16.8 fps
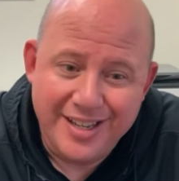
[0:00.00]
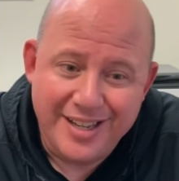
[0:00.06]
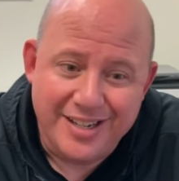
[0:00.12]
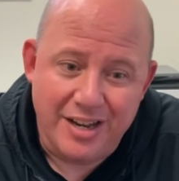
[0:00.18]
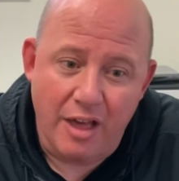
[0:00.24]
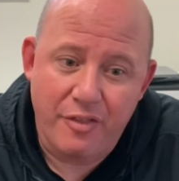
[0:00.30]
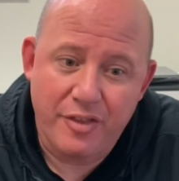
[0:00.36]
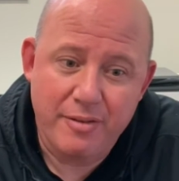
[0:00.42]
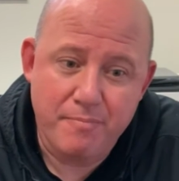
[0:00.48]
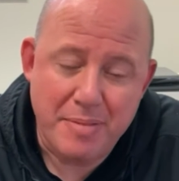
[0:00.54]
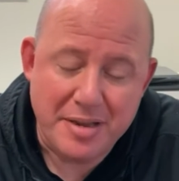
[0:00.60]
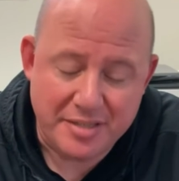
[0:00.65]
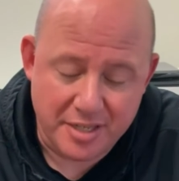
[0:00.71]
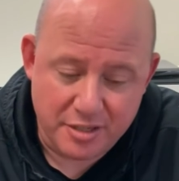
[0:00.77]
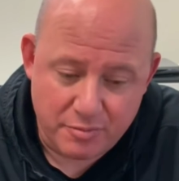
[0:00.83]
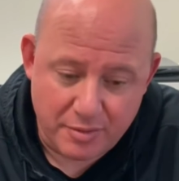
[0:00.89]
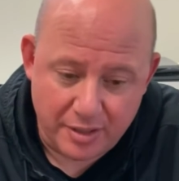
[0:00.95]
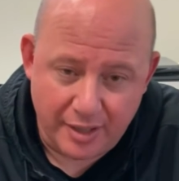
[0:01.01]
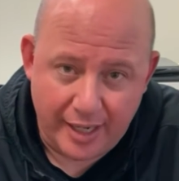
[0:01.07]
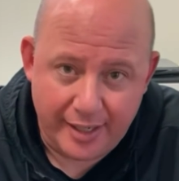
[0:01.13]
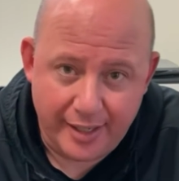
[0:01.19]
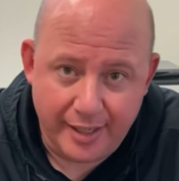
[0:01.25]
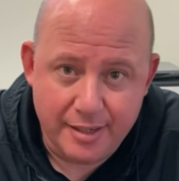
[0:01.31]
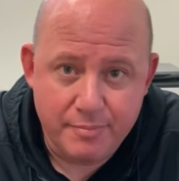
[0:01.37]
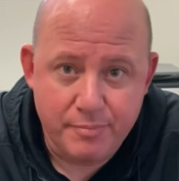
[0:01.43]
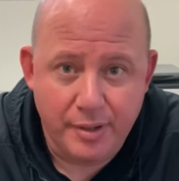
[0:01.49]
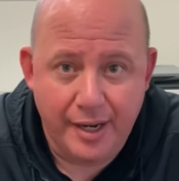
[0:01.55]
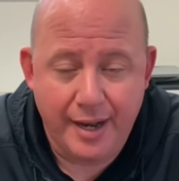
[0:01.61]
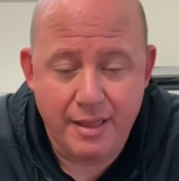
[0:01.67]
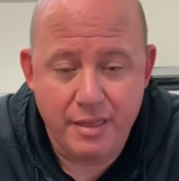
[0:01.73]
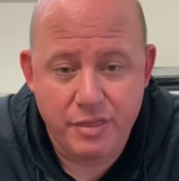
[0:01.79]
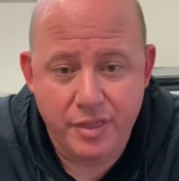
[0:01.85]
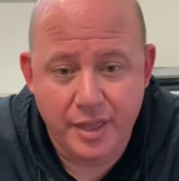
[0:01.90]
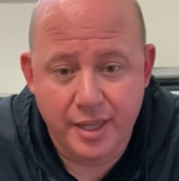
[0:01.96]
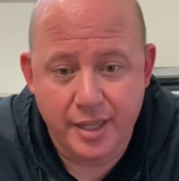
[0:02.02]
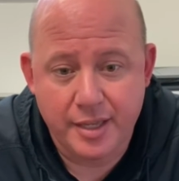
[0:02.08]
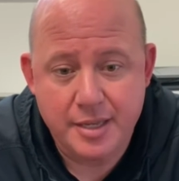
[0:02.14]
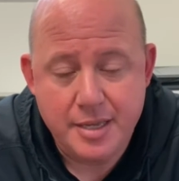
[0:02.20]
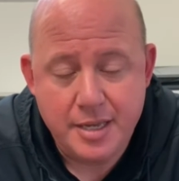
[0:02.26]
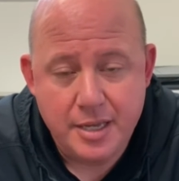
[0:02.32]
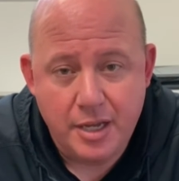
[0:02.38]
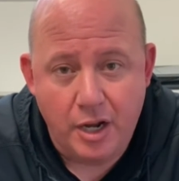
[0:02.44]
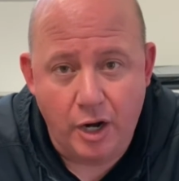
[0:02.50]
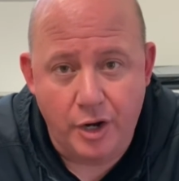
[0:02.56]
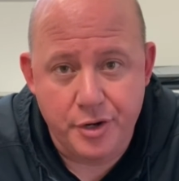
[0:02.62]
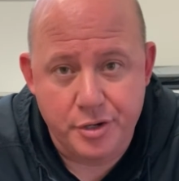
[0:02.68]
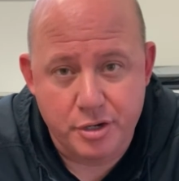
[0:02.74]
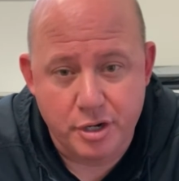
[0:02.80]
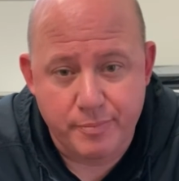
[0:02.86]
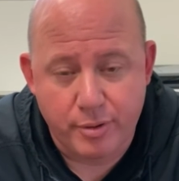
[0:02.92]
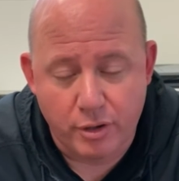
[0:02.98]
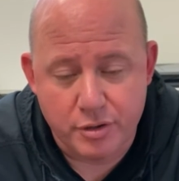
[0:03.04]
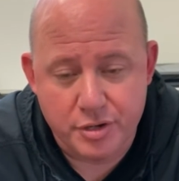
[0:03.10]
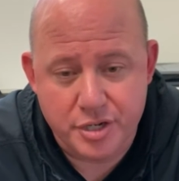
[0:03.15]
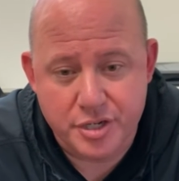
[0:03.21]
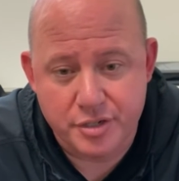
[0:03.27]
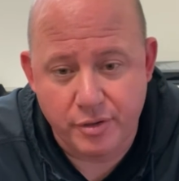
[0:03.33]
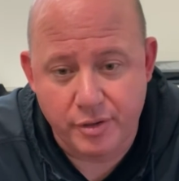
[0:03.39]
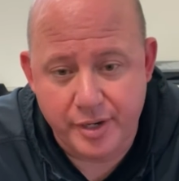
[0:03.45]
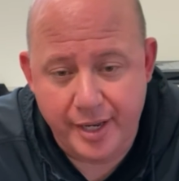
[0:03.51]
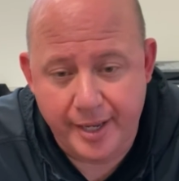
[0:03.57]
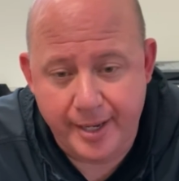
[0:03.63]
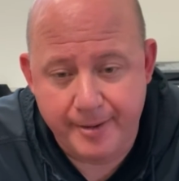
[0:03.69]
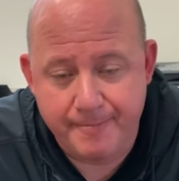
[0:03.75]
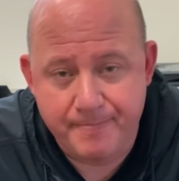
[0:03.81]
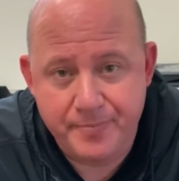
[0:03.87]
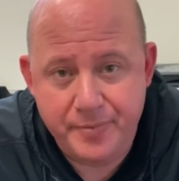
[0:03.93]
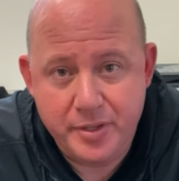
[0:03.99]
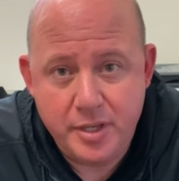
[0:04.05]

Nothing business related, but anything under your personal name.